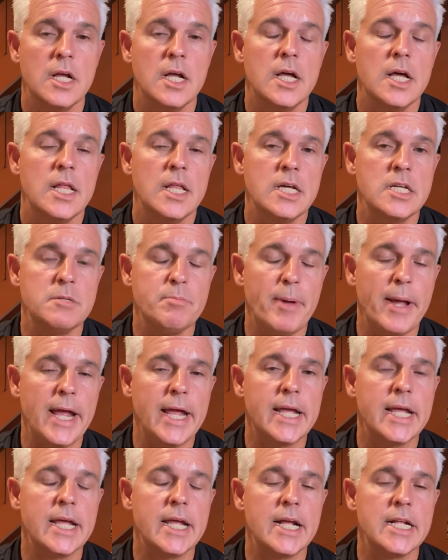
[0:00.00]
This pain
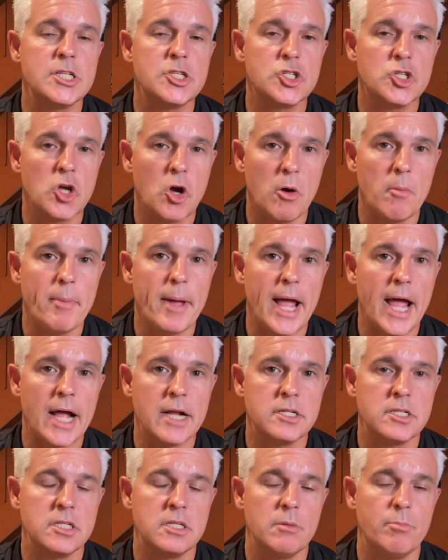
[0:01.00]
can get so bad
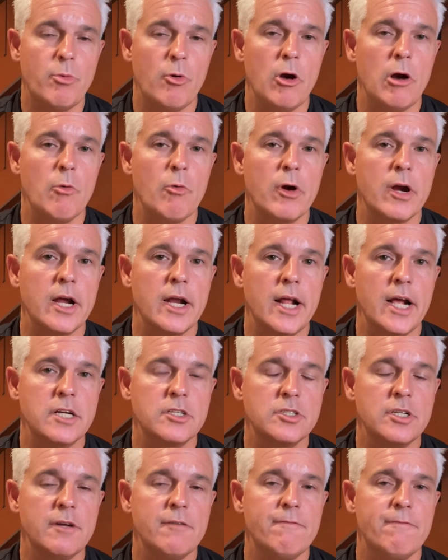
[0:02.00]
to the point where it can
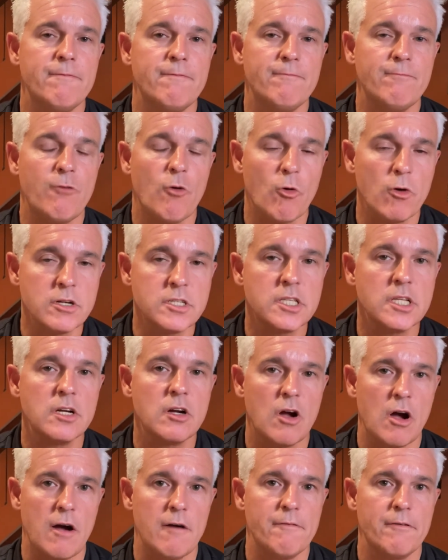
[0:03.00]
actually force the
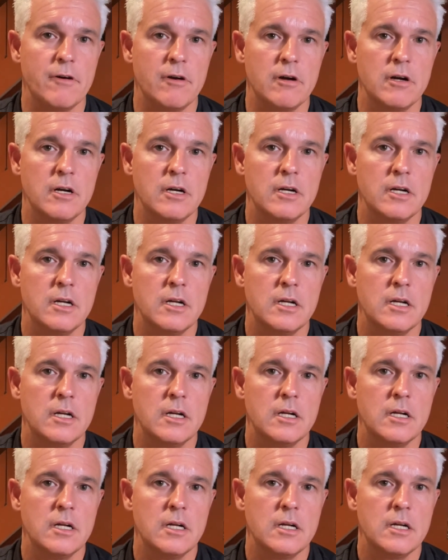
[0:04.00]
golfer
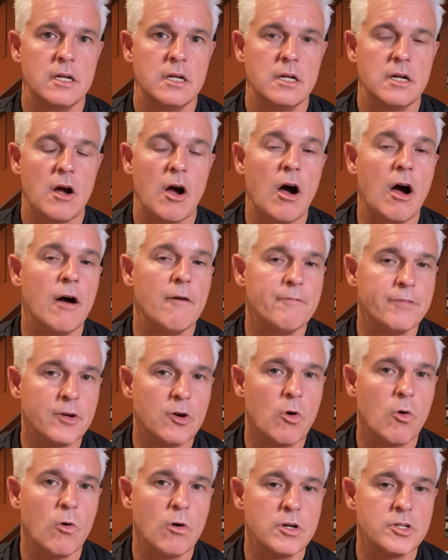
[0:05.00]
off the
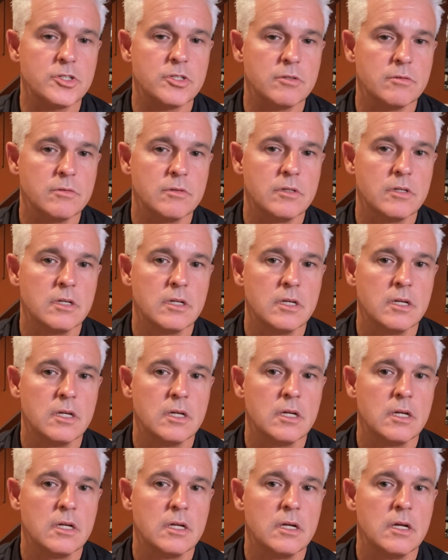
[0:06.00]
course.
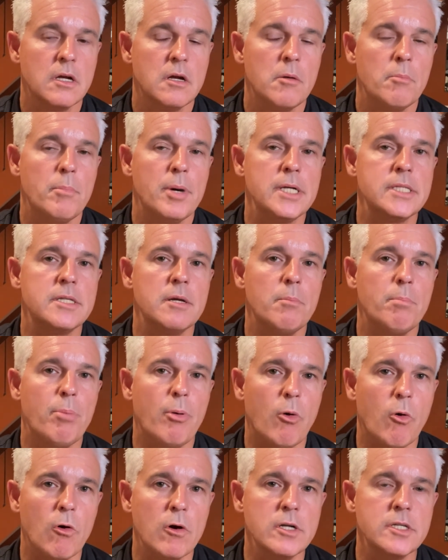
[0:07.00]
But it's
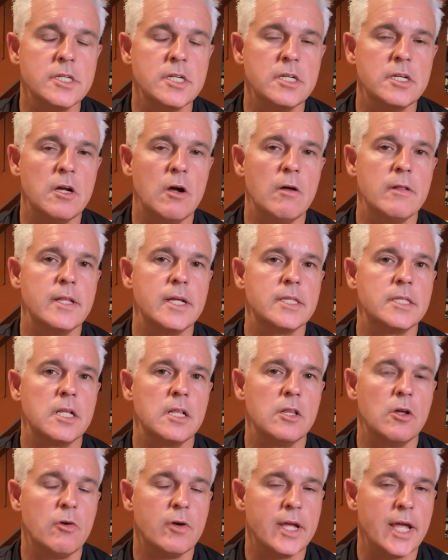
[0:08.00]
important to know that the
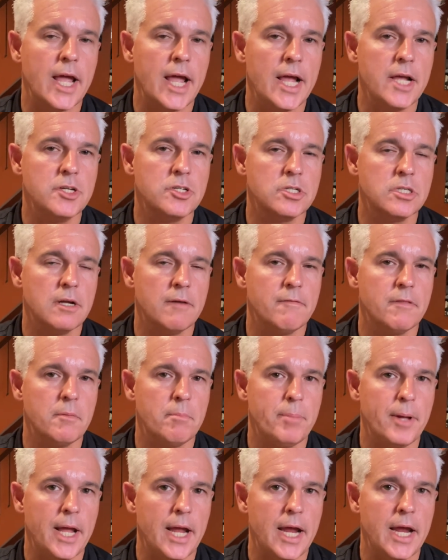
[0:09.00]
location of the
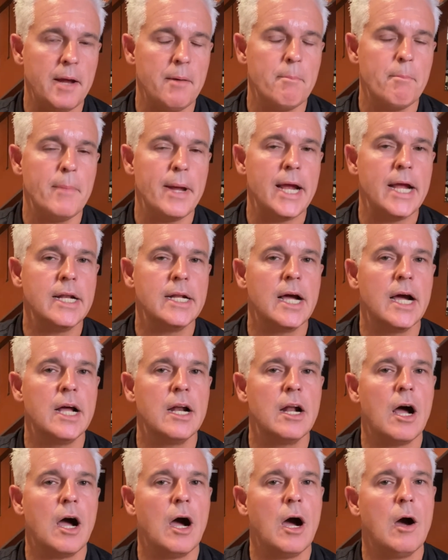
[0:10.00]
pain may not
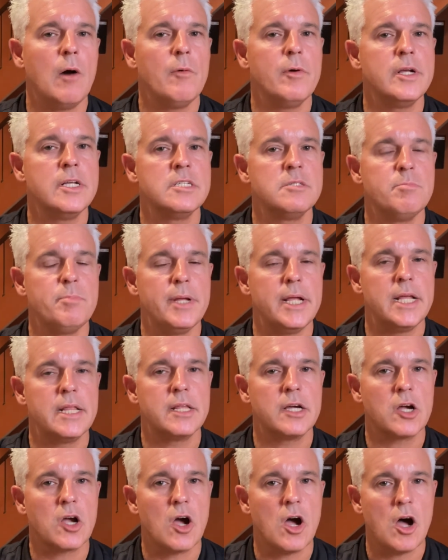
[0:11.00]
always be the
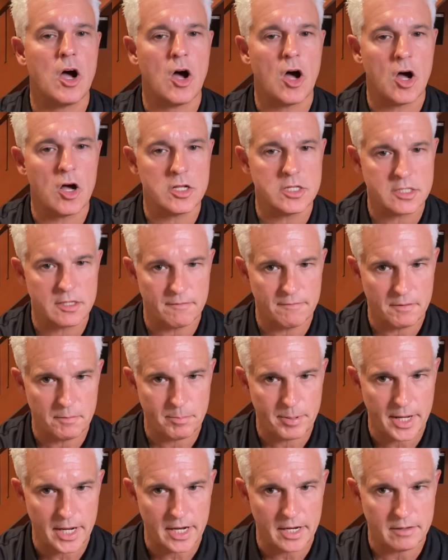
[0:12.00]
cause of the
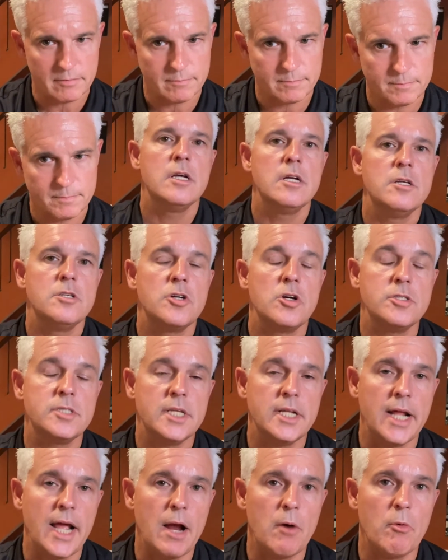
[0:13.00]
pain. So
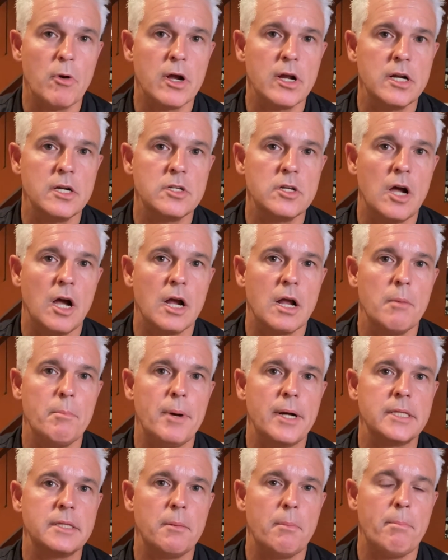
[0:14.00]
today we're going to talk
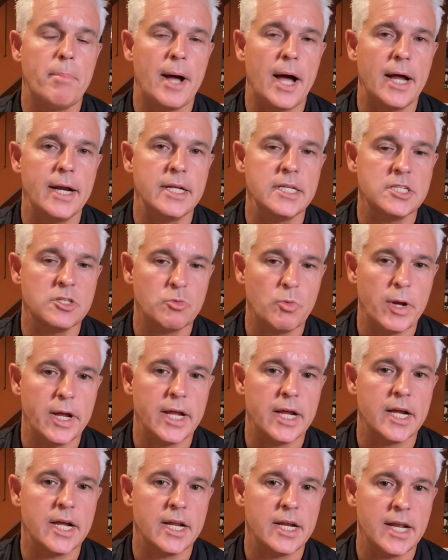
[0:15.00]
about the body swing
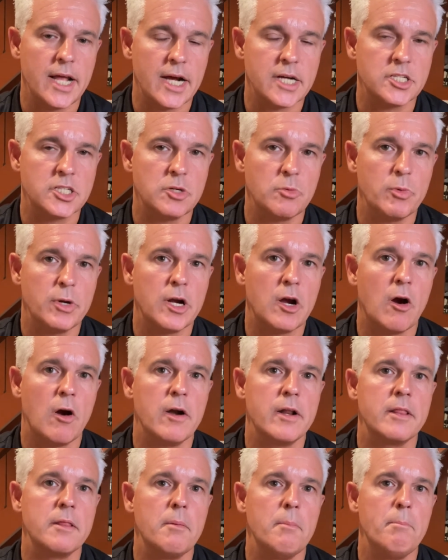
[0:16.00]
connection
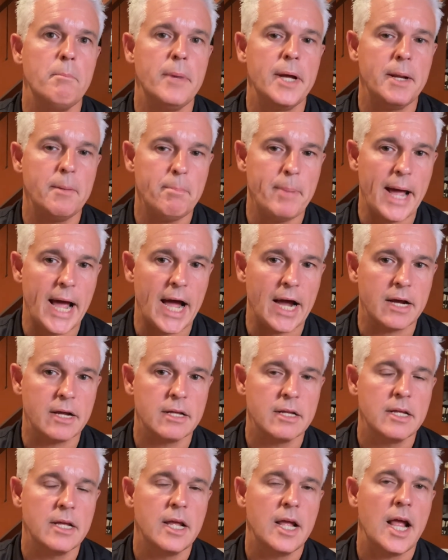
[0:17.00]
regarding the mid-back
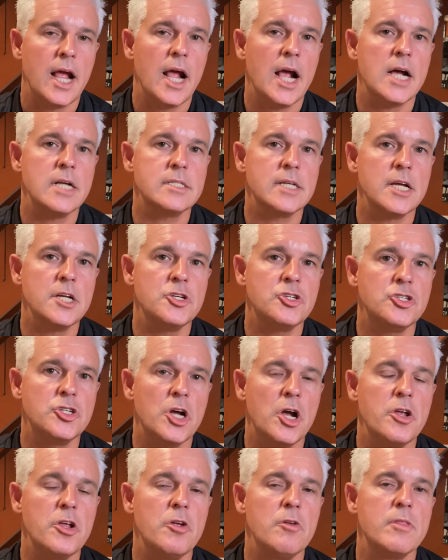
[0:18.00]
as I show
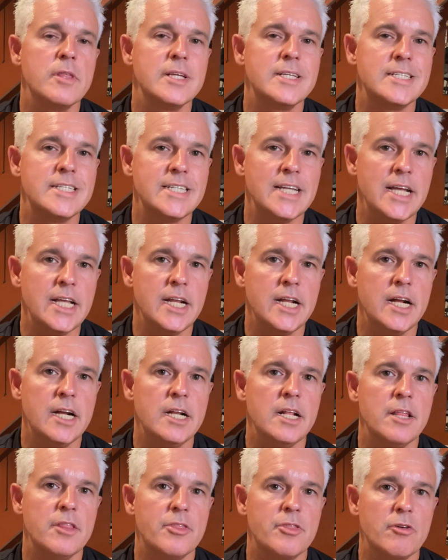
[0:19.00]
you the
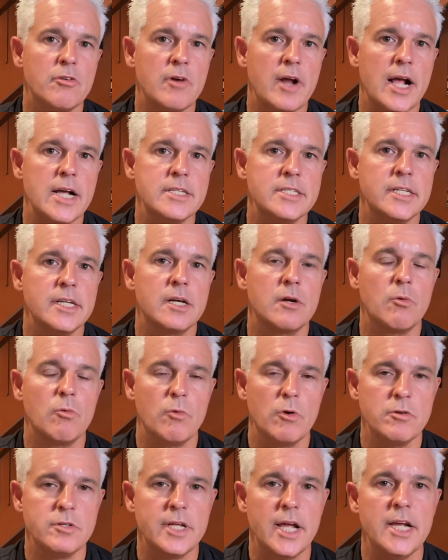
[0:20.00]
seated thoracic
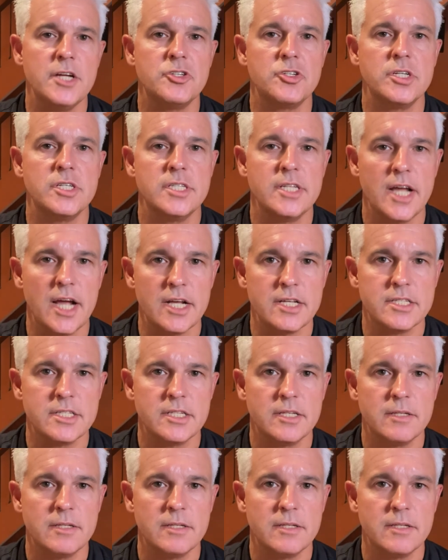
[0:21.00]
rotation test.